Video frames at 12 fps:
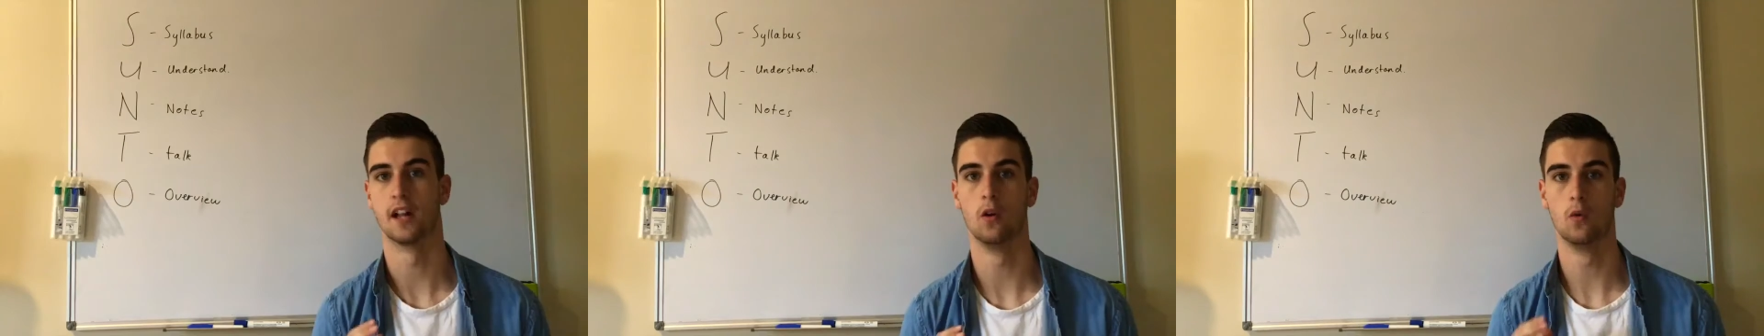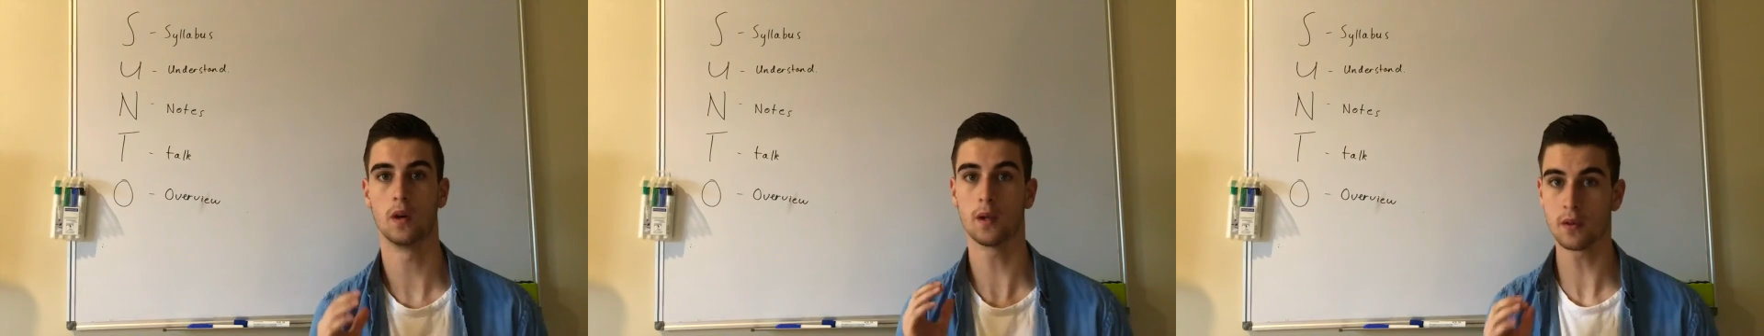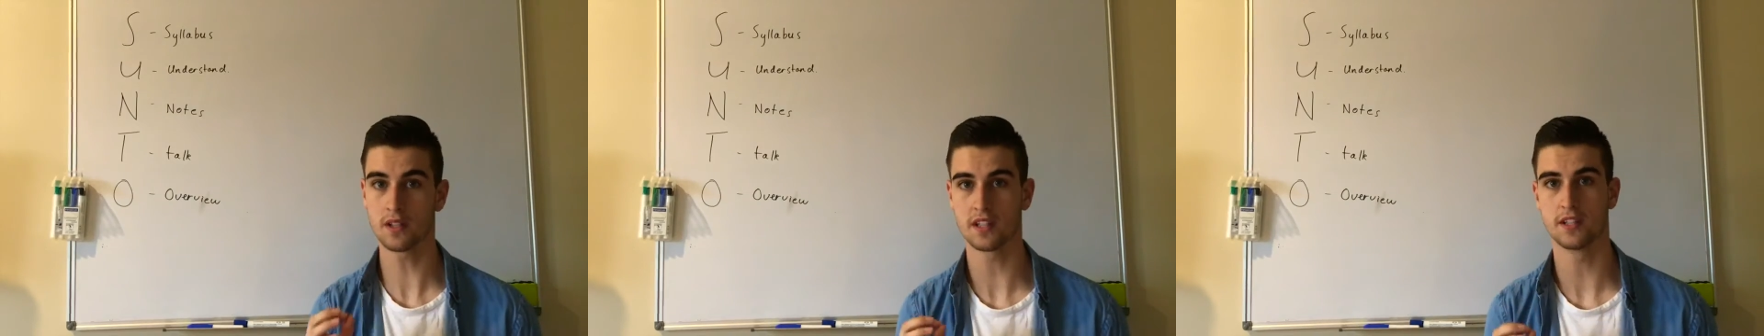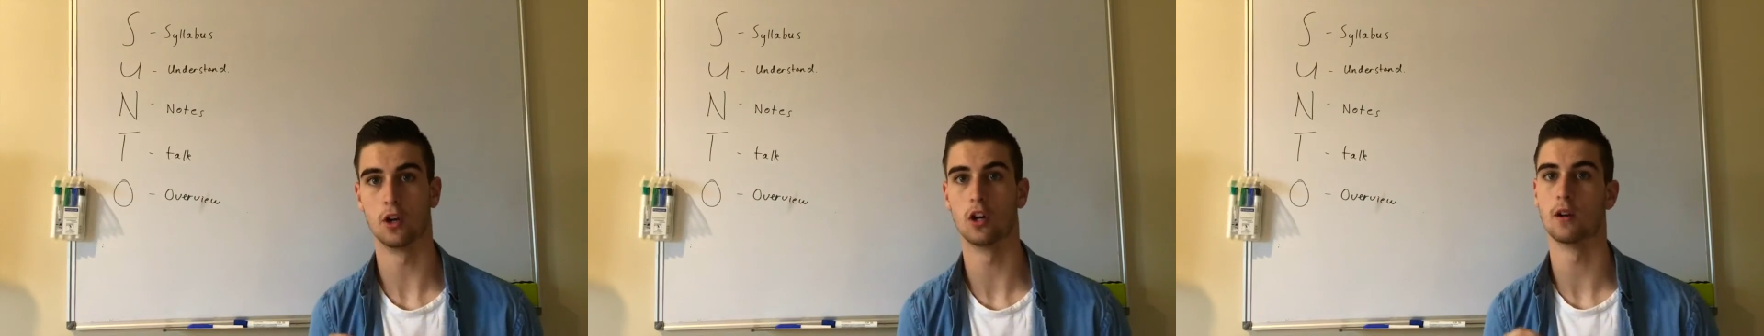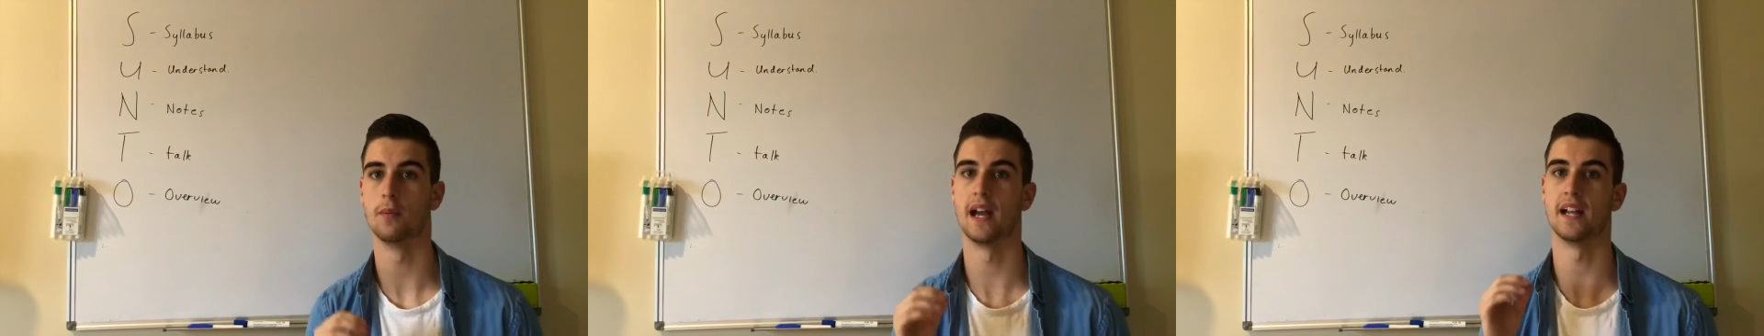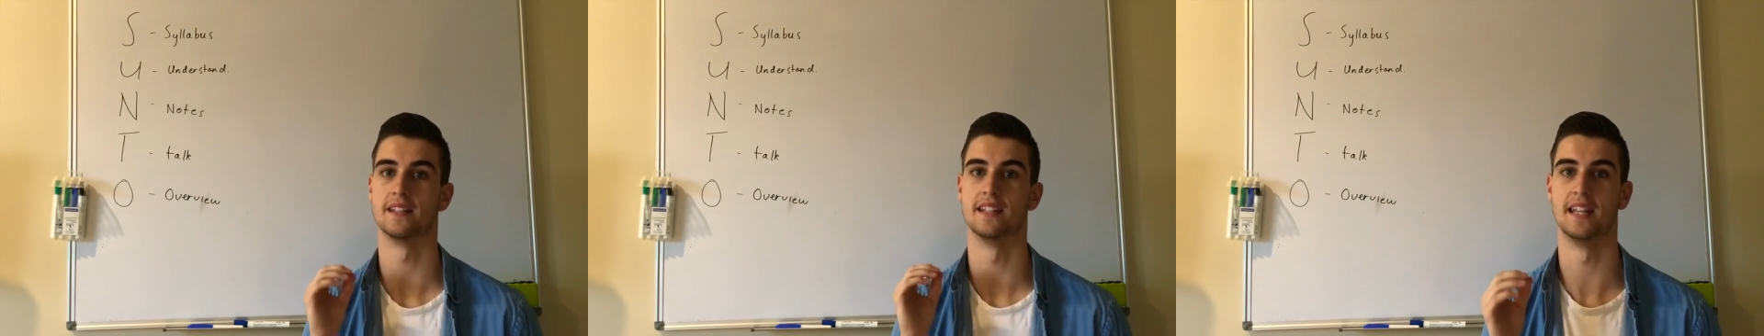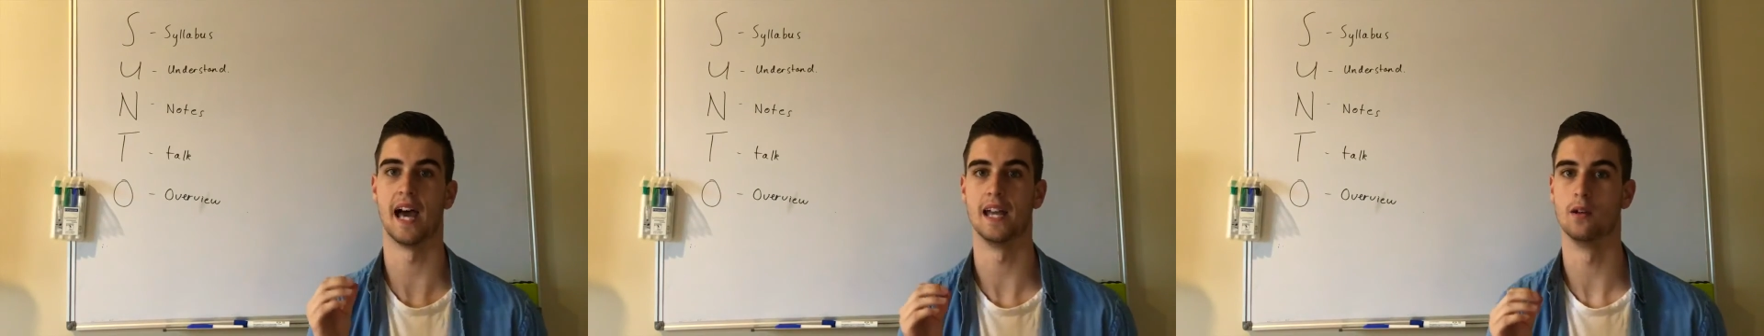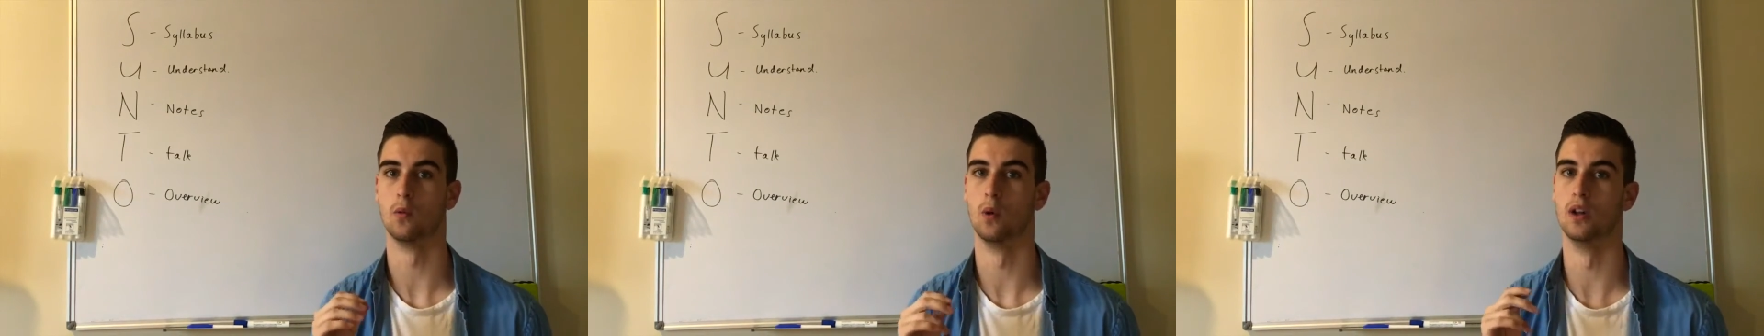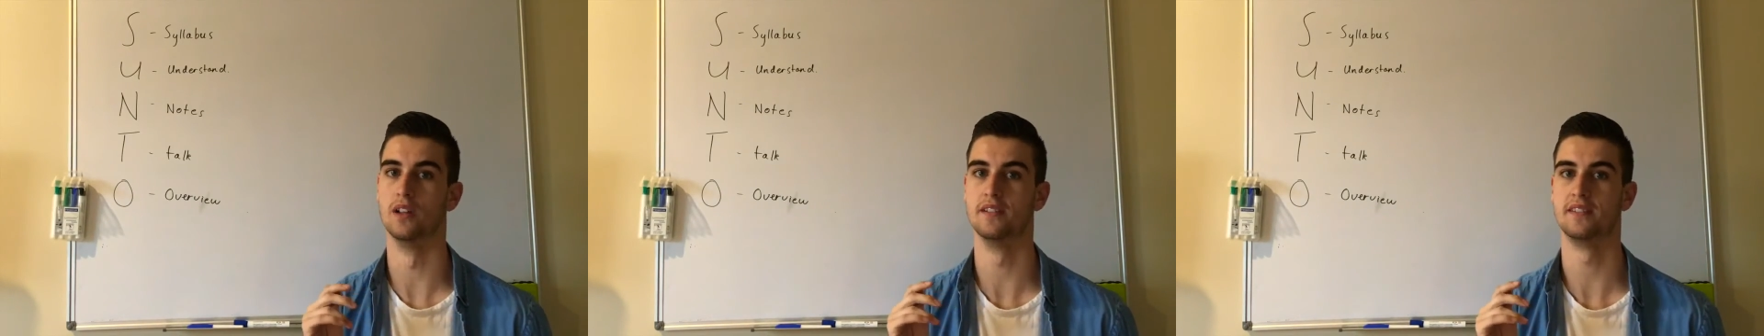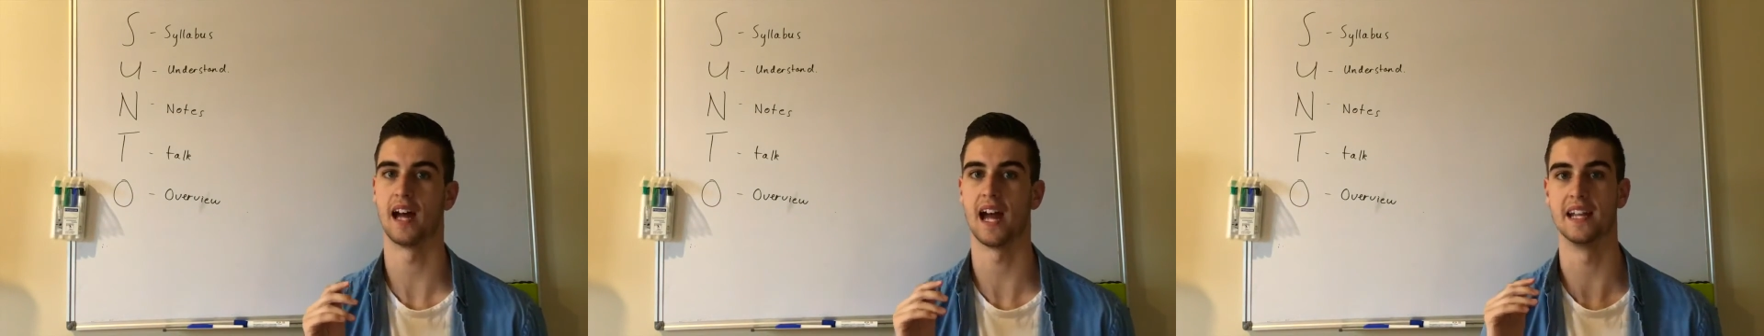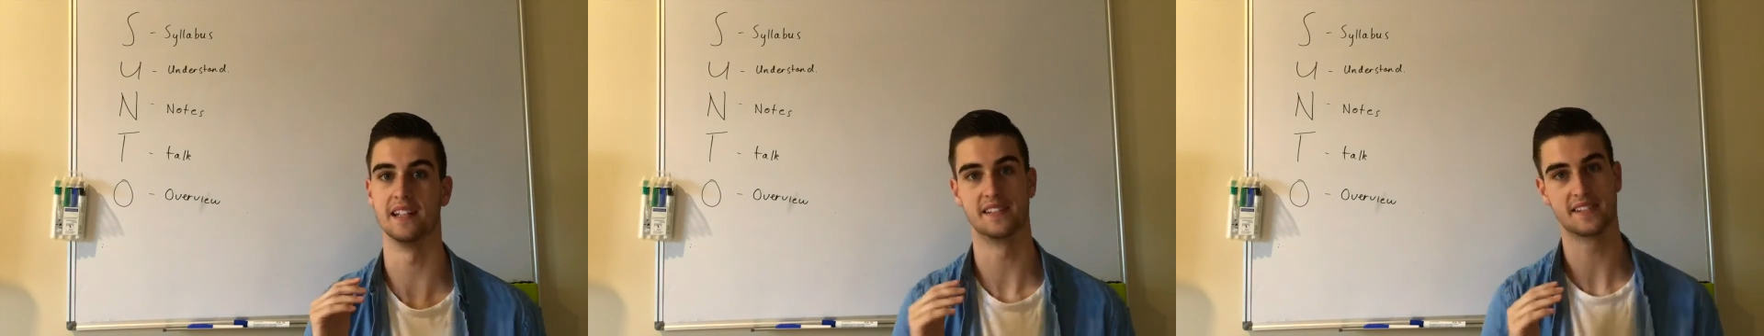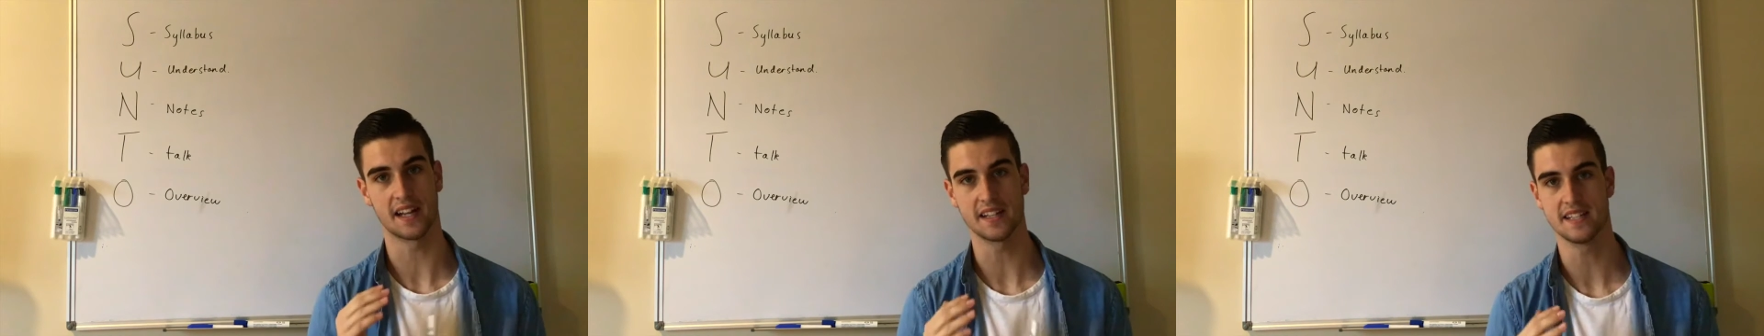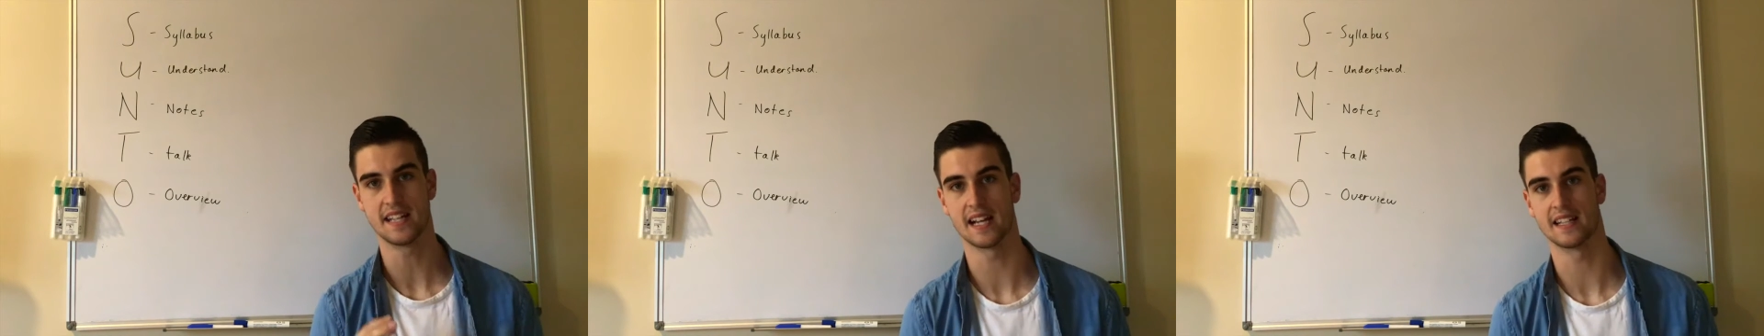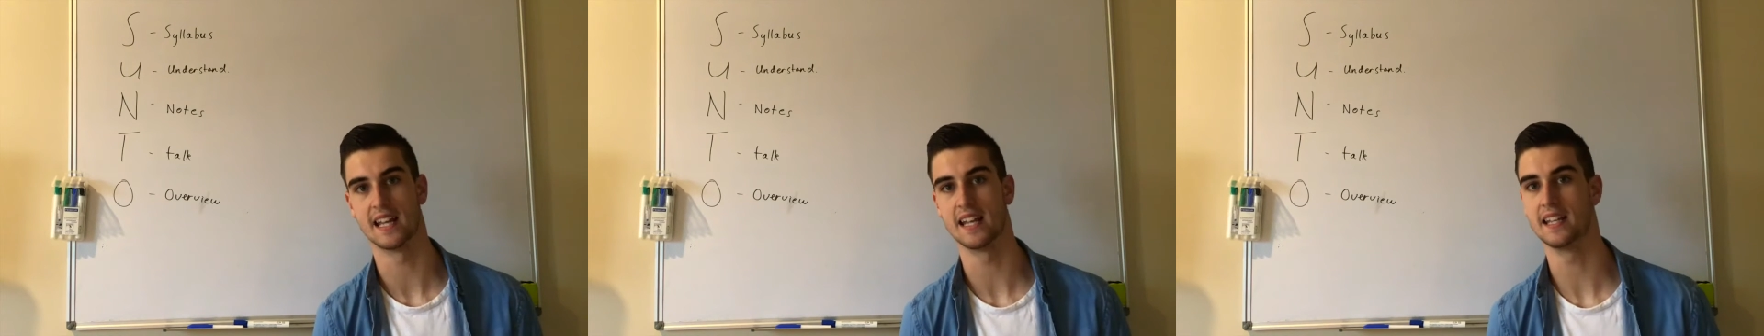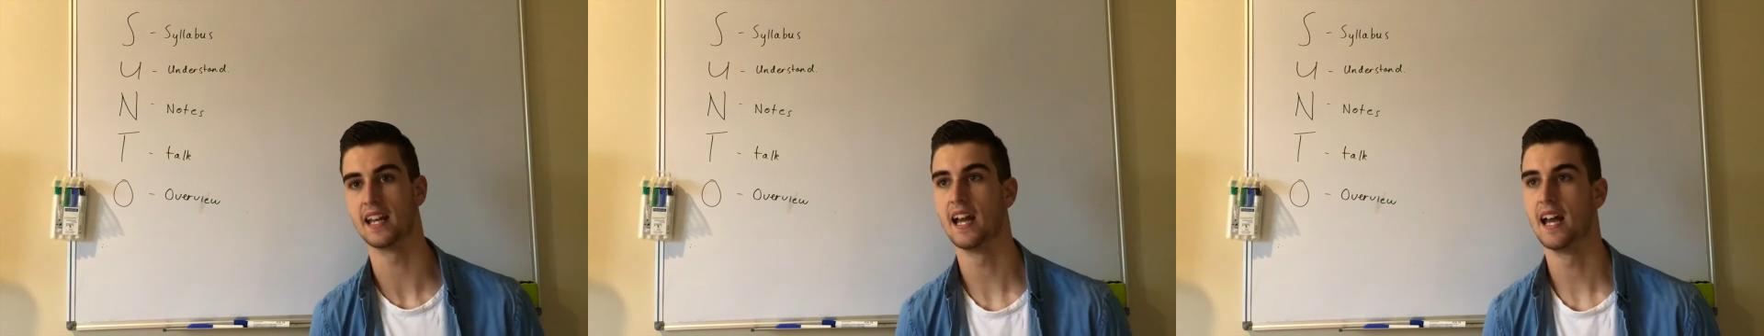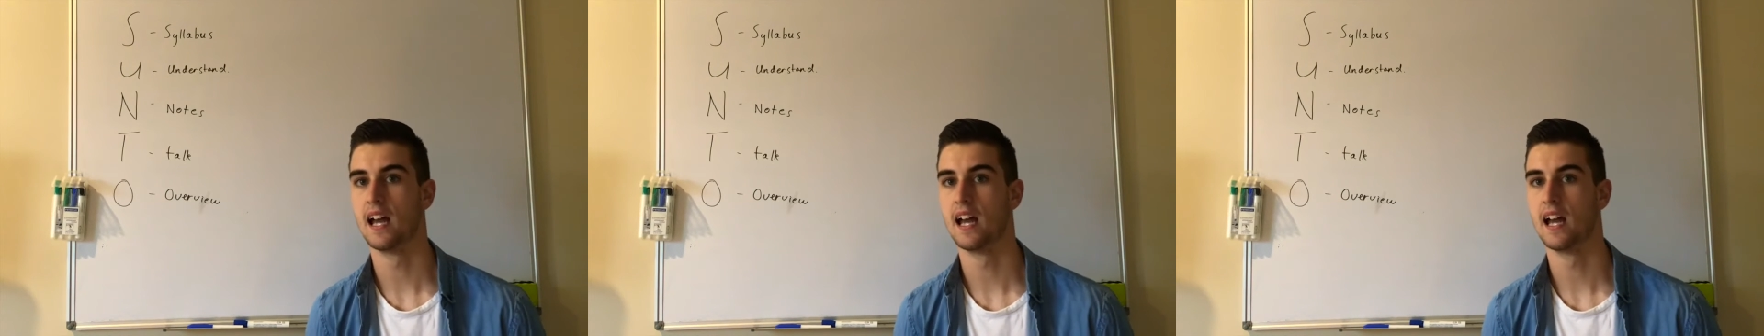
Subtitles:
So what I wanted to talk about today was a study technique